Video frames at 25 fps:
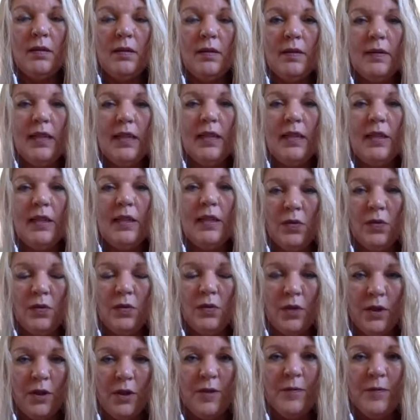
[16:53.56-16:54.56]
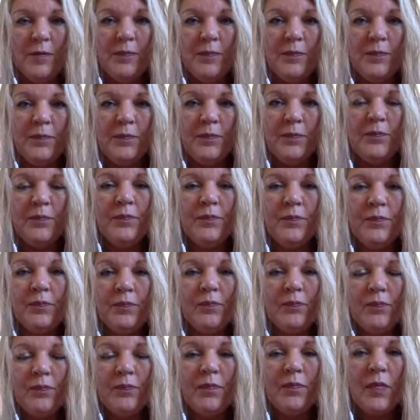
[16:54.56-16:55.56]
either or,
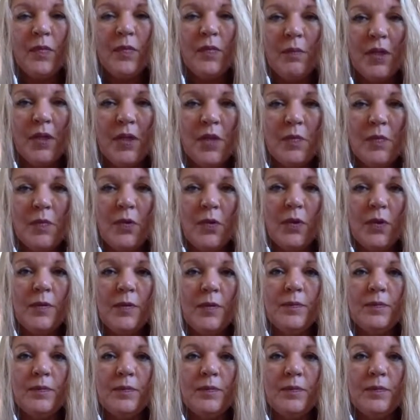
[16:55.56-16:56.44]
much more.